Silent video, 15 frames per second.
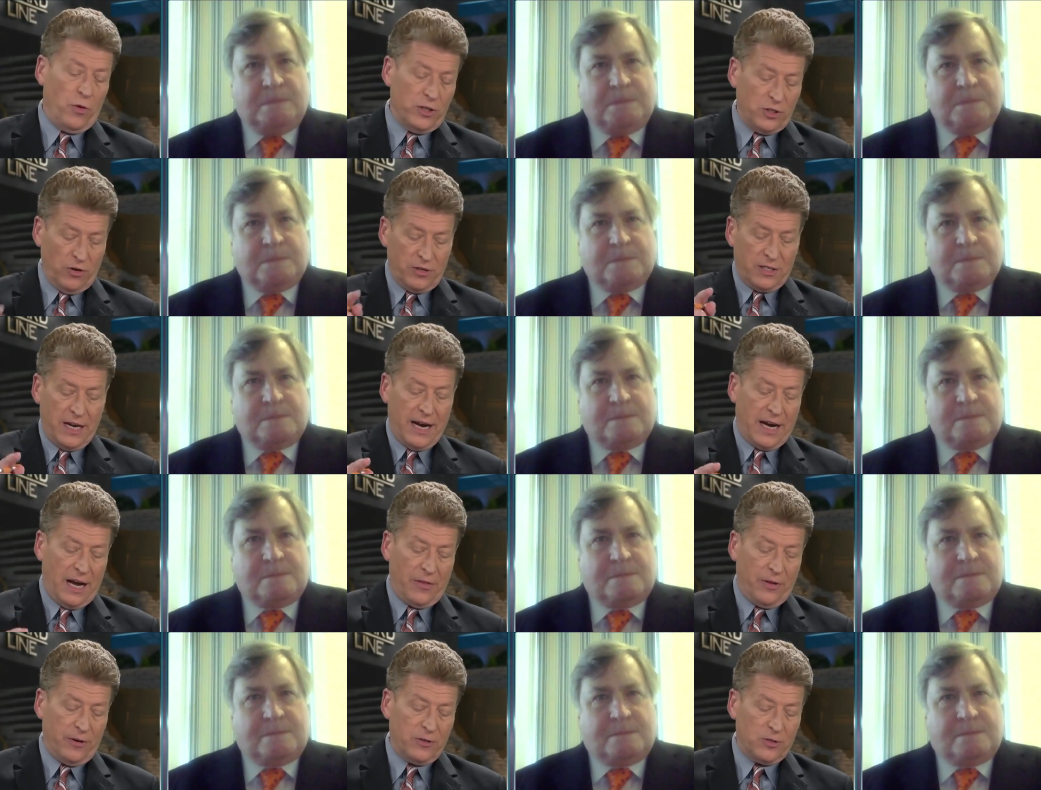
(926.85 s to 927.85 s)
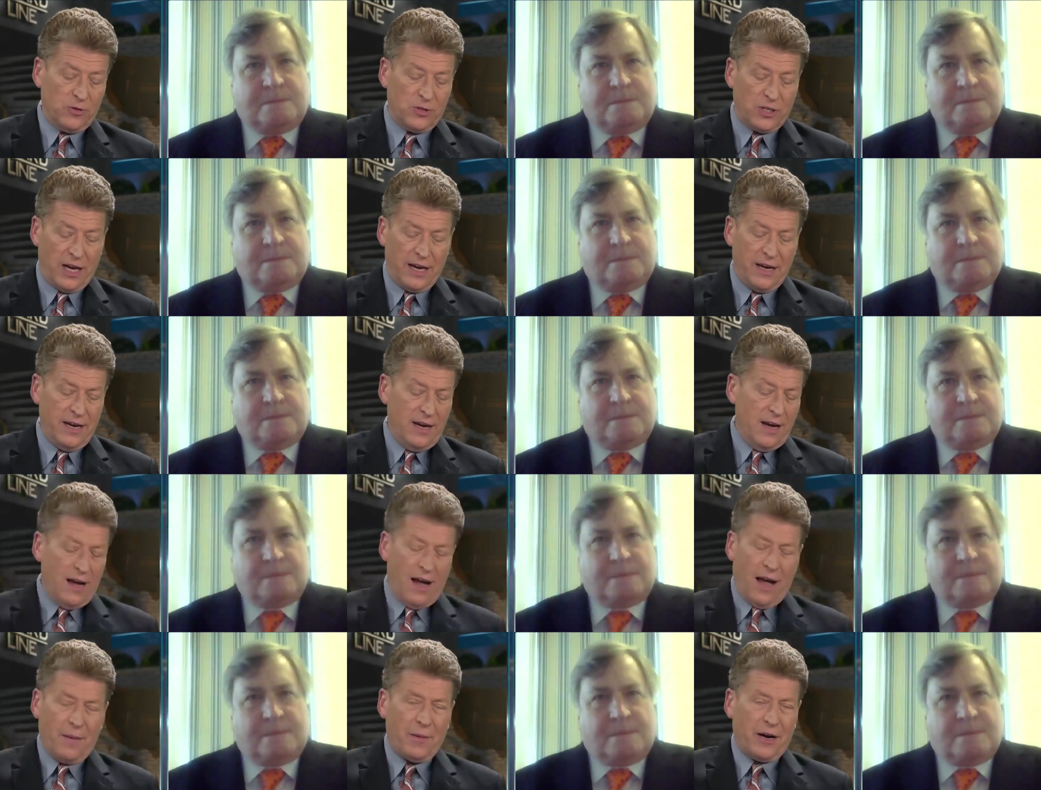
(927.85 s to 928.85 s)
Speaker 1: What's your take on those who say,
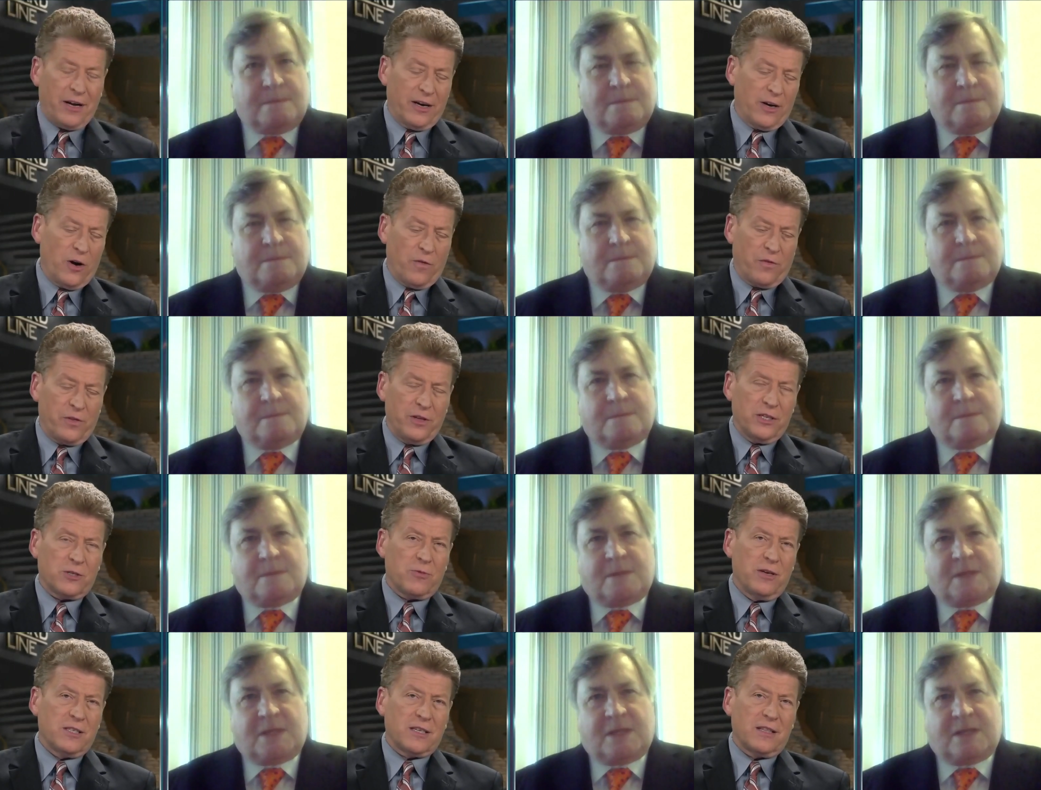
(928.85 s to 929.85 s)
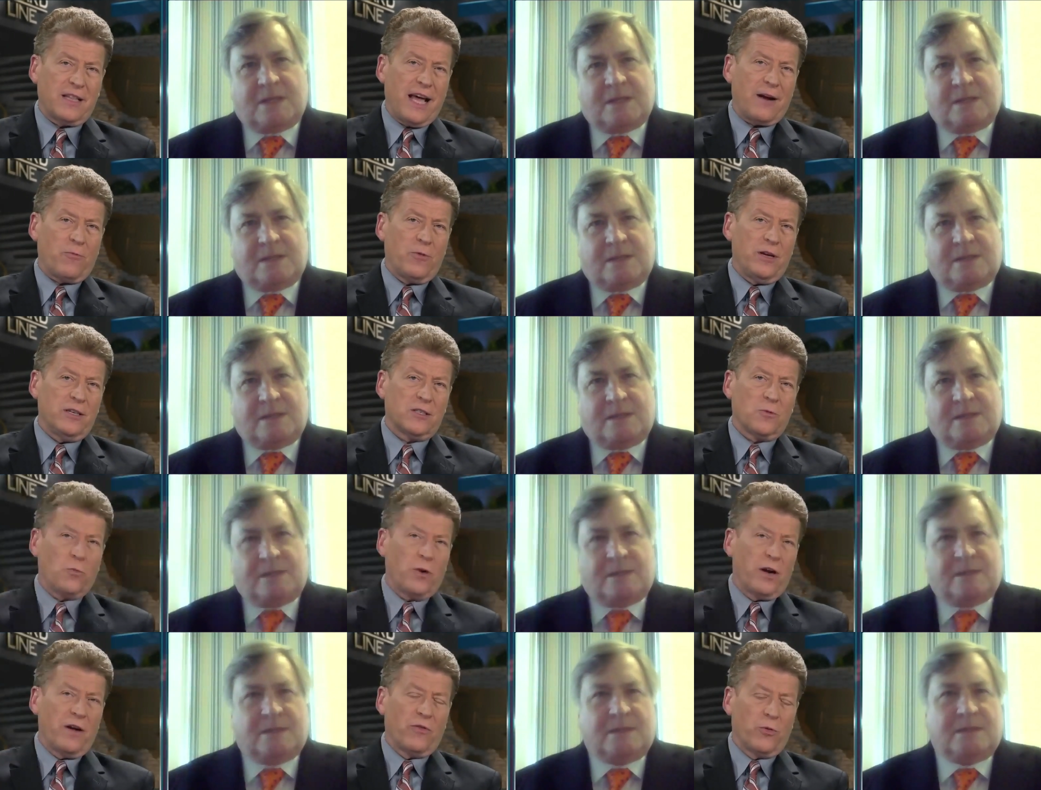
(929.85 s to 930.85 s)
I'm not going to go for this reason, that reason,
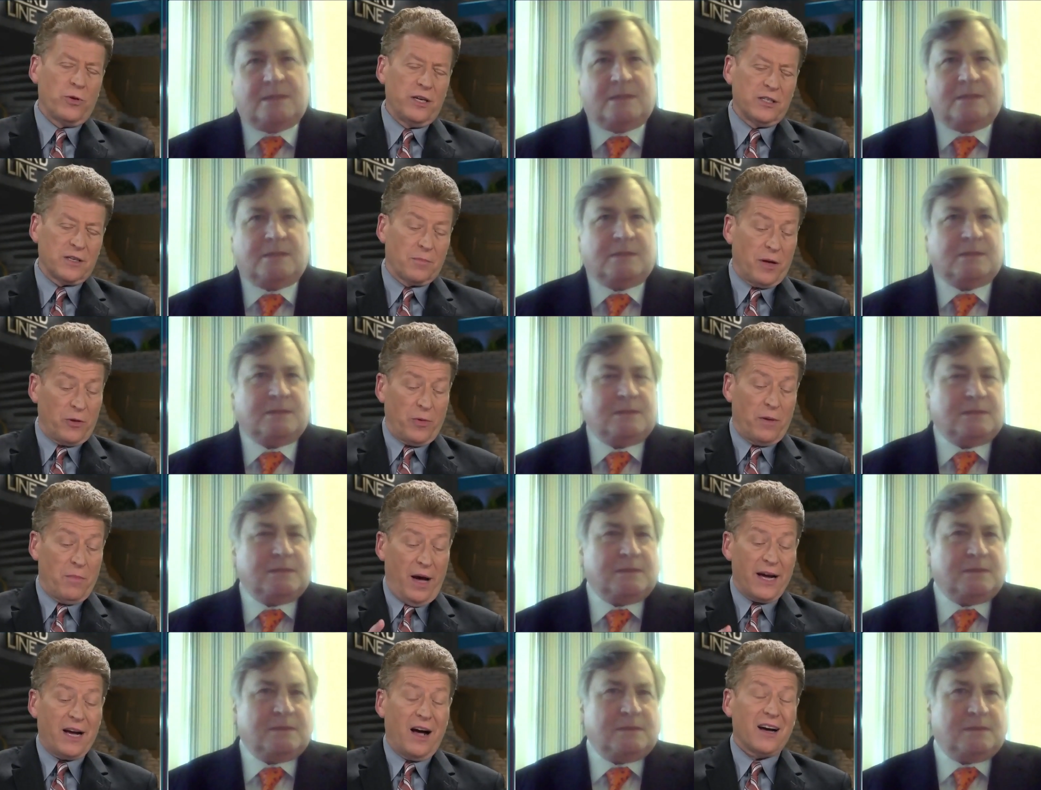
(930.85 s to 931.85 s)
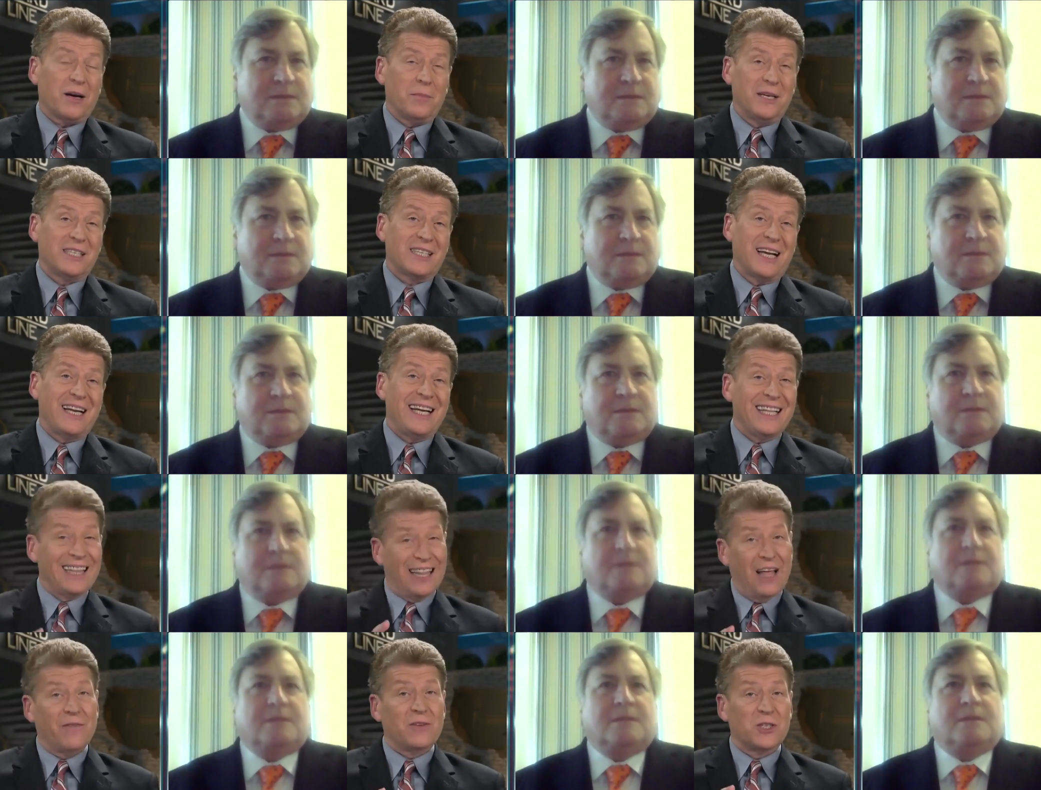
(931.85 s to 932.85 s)
whatever reason? By the way, Mike Huckabee said he'd
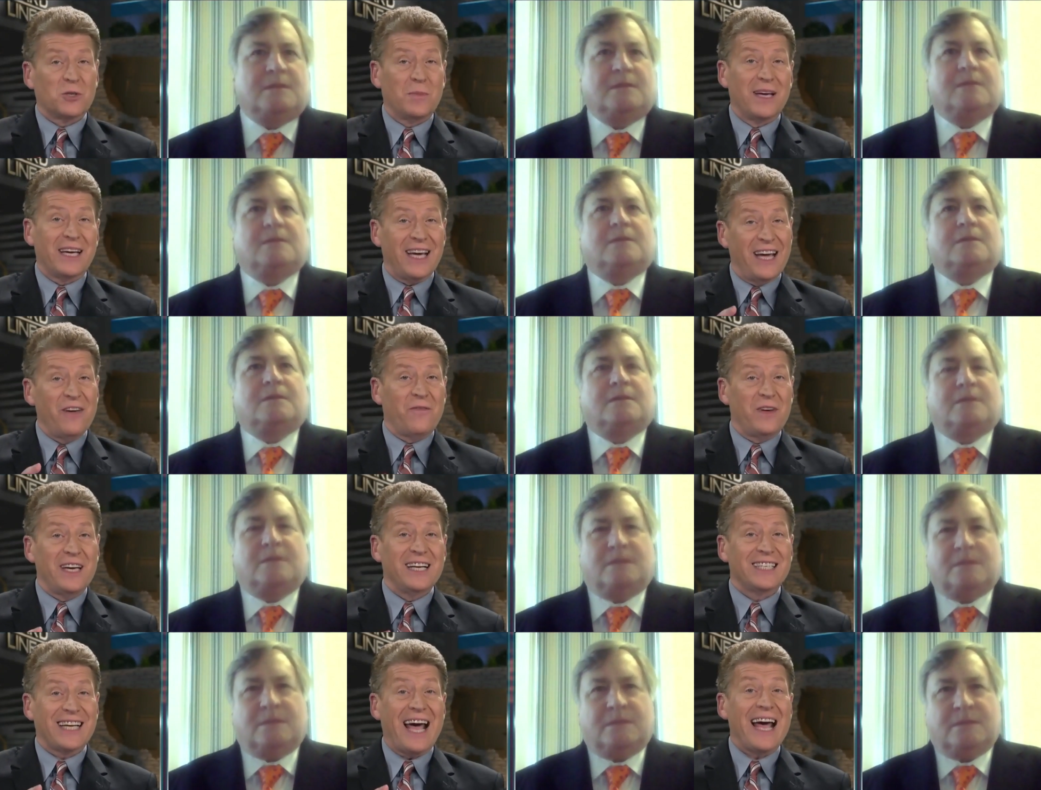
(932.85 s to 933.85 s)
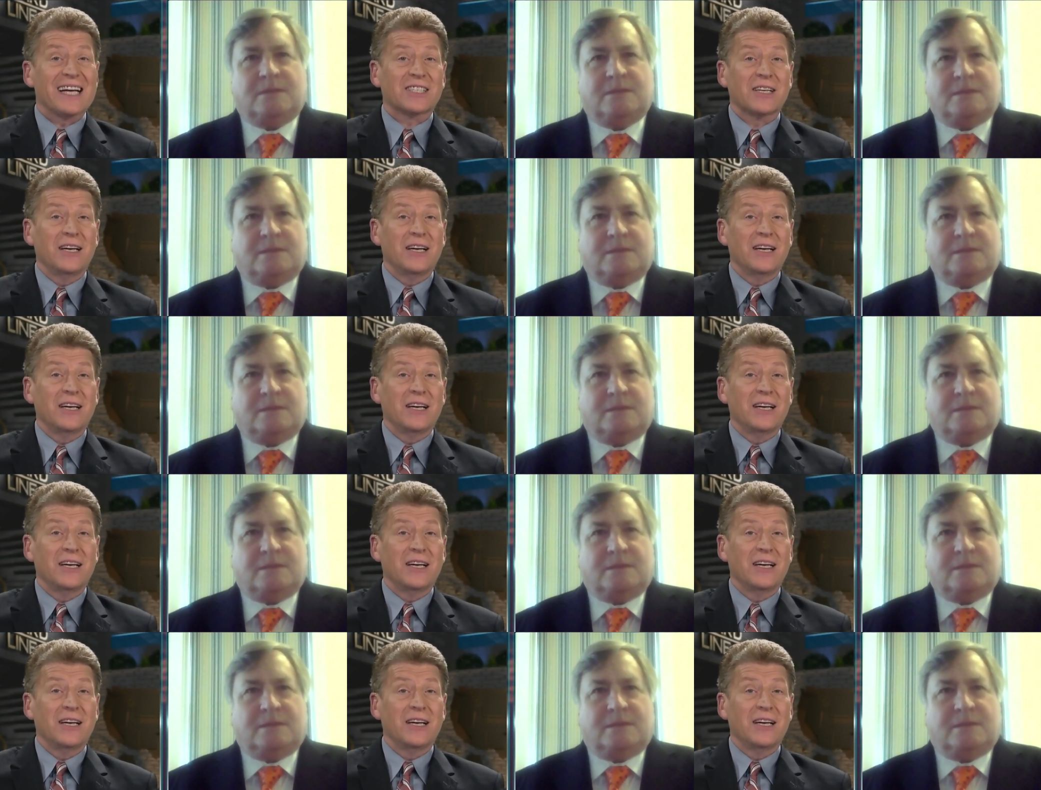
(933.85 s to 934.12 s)
love to speak if he is asked,